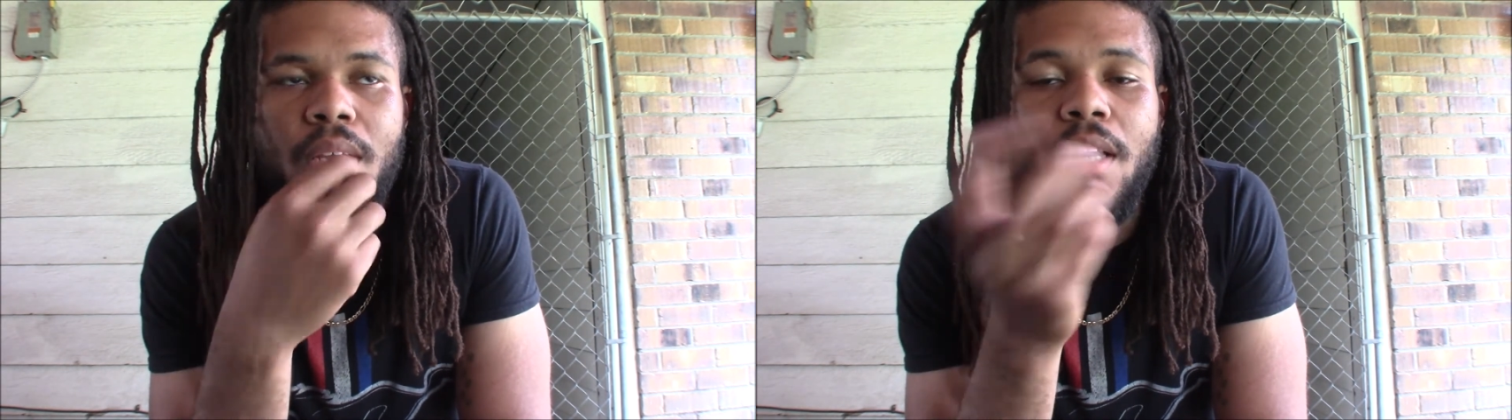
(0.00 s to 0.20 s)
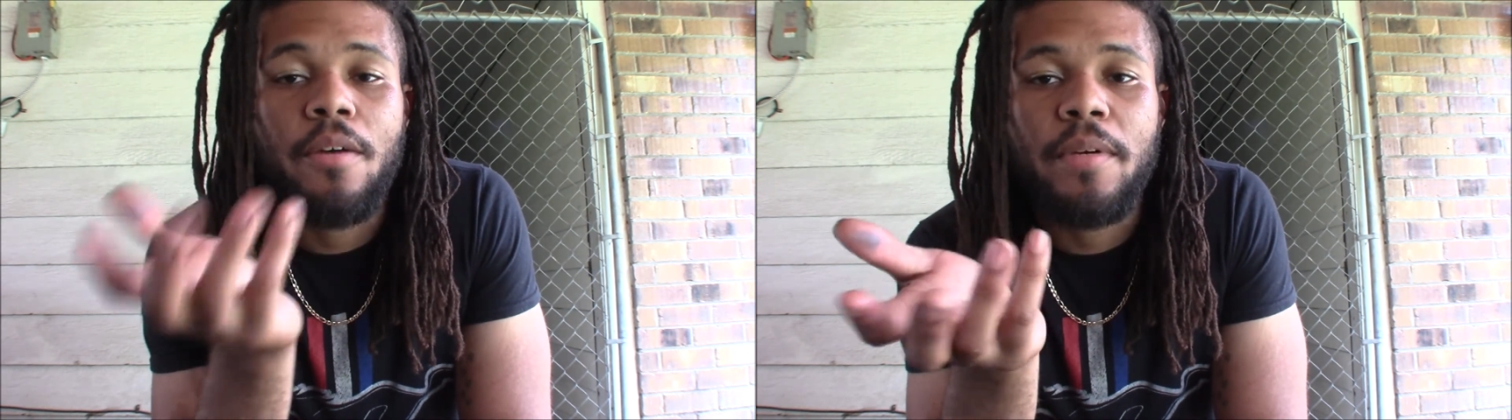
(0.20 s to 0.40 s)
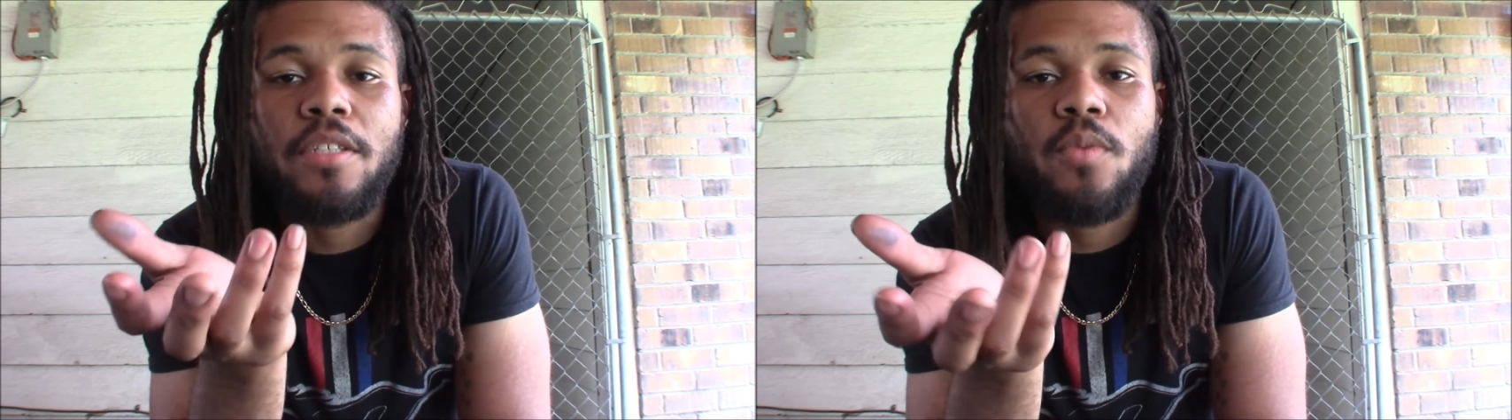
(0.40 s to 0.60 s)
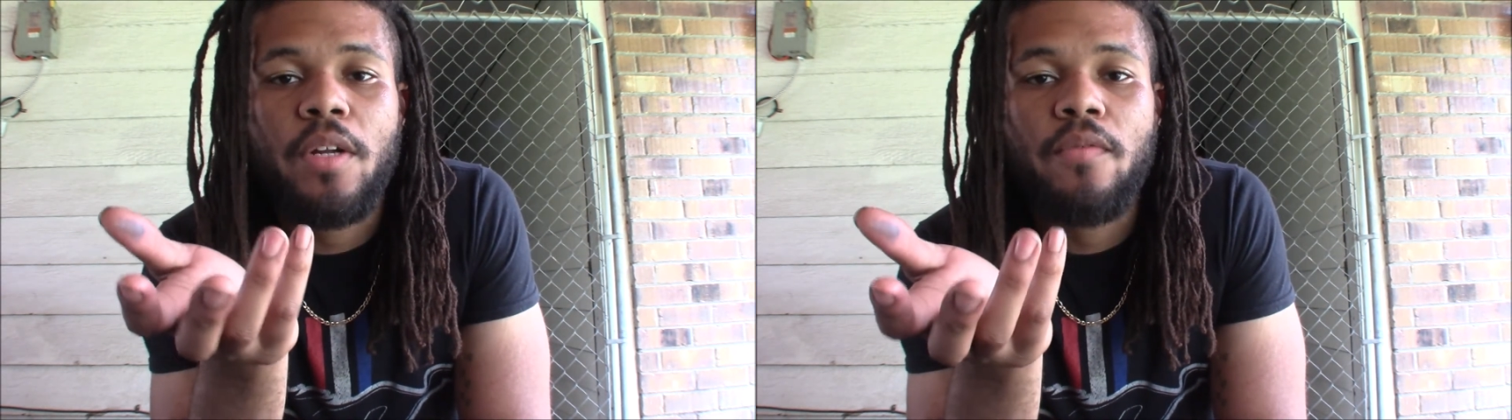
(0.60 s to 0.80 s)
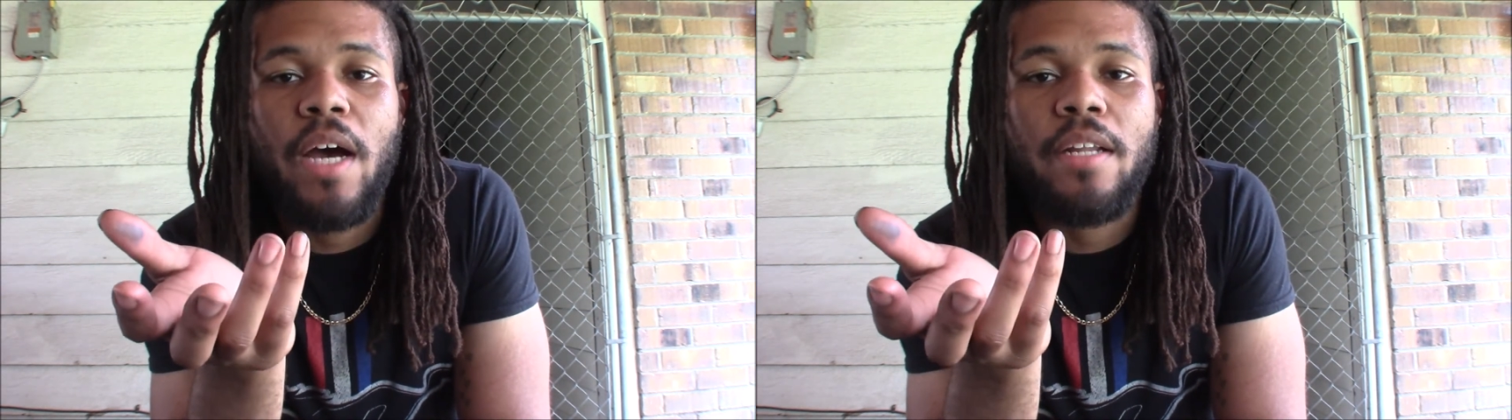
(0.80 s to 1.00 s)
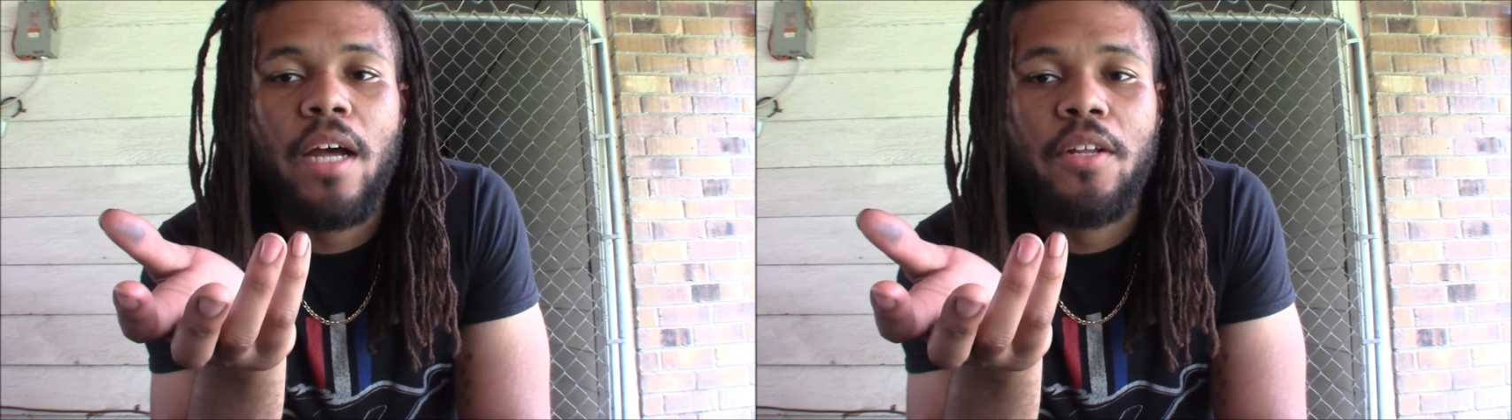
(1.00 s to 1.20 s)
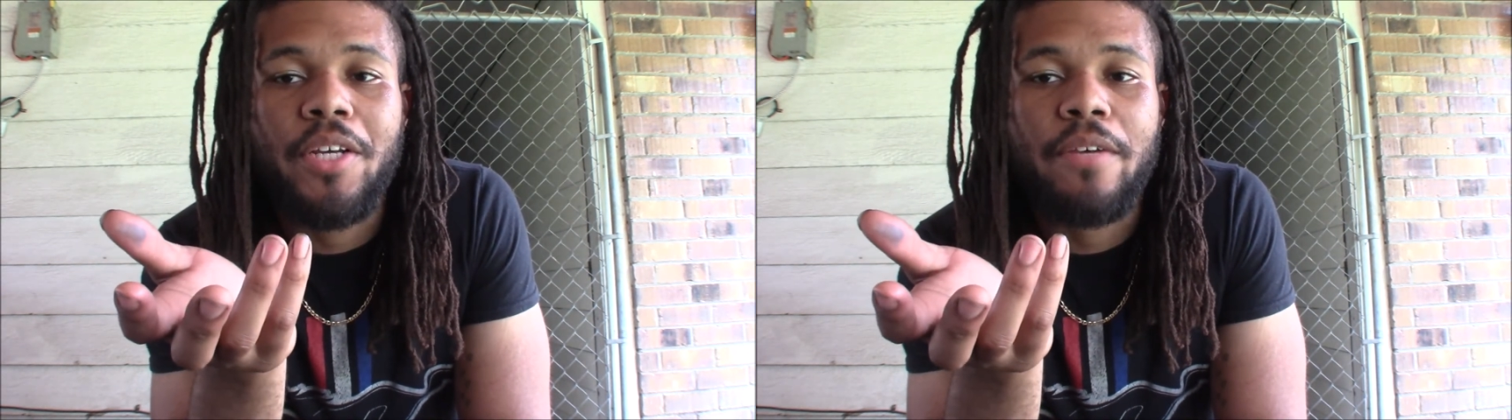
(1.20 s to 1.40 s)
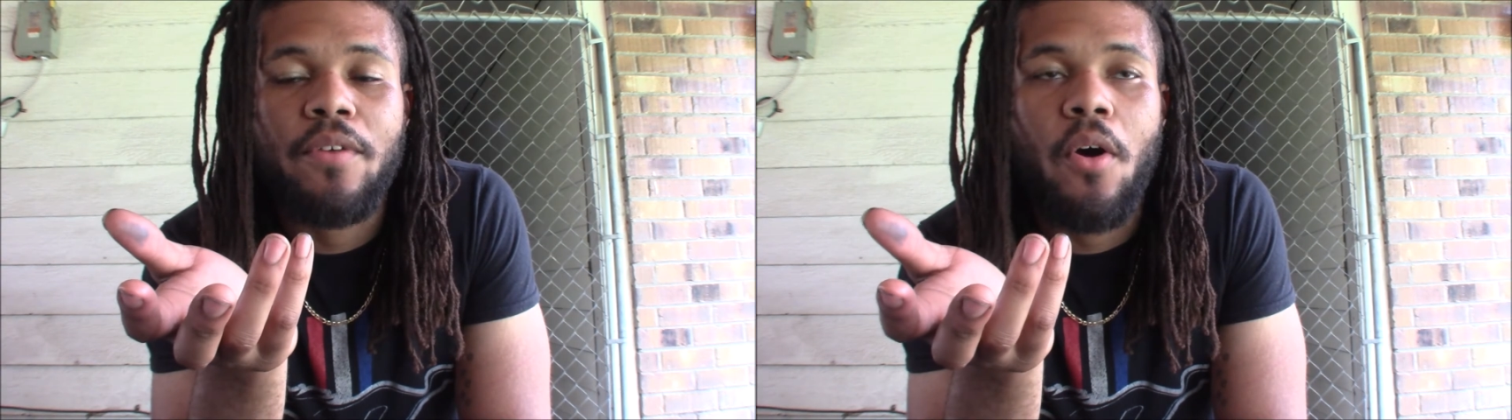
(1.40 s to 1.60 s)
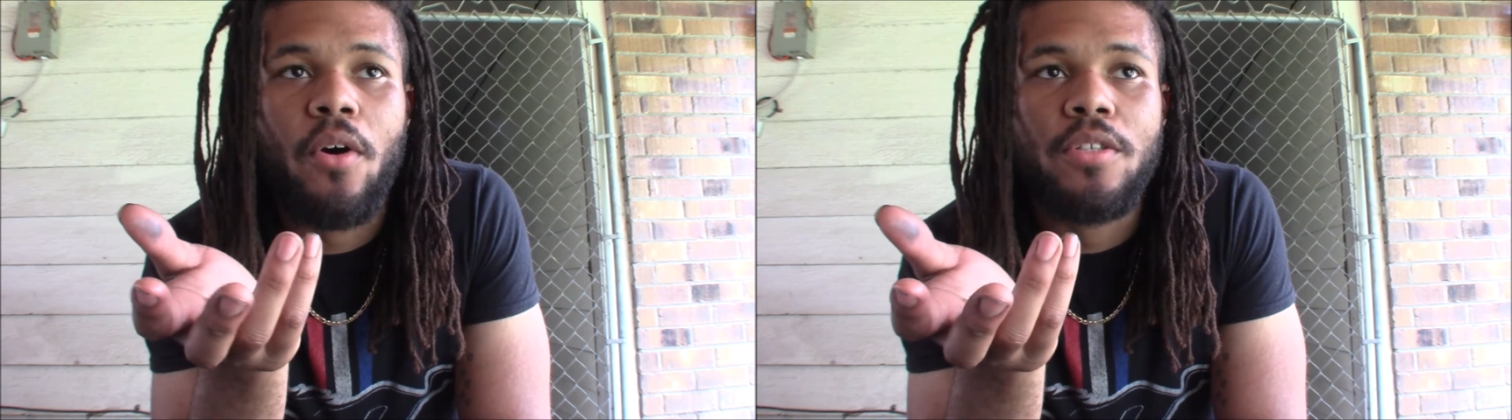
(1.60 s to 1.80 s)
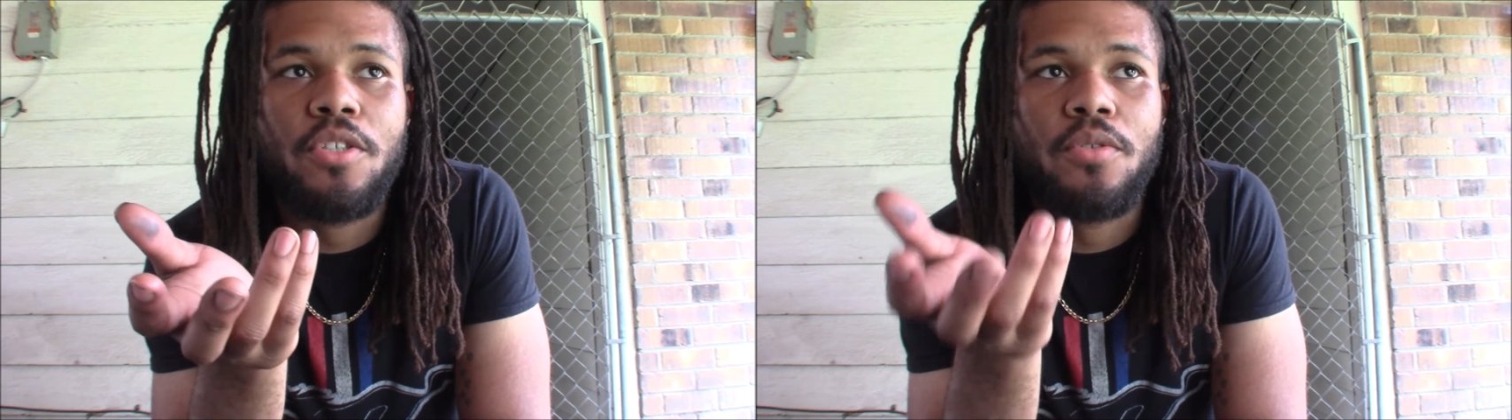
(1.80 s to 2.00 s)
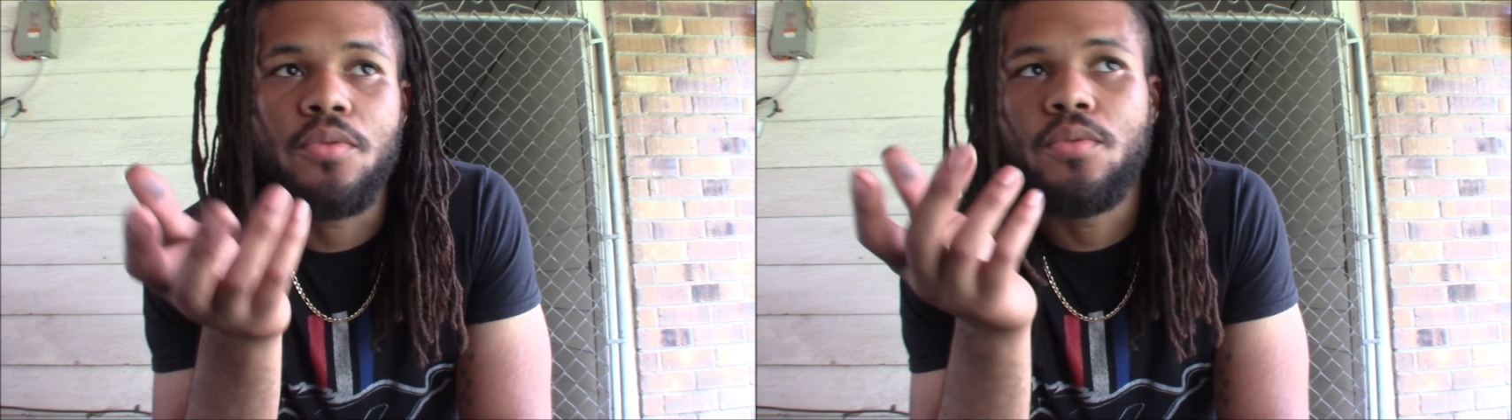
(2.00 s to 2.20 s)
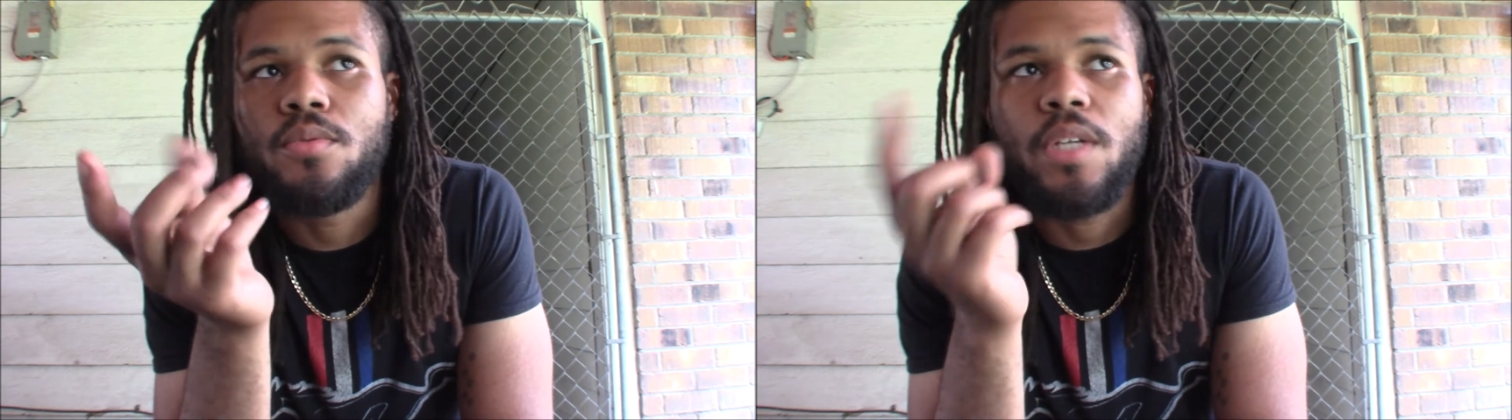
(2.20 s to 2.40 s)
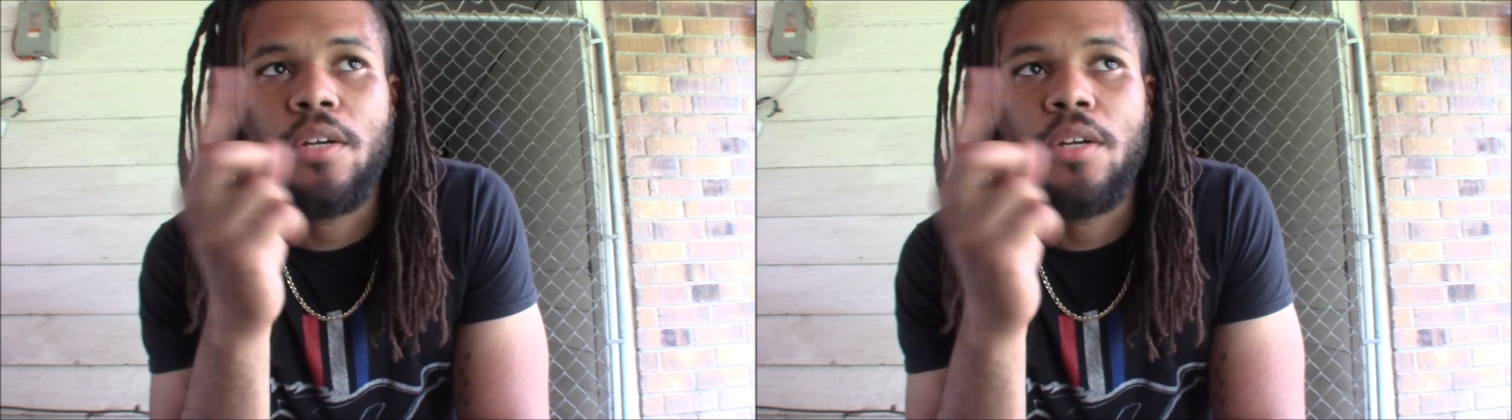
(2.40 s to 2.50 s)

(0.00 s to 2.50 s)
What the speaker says: It'll be a $25 gift card to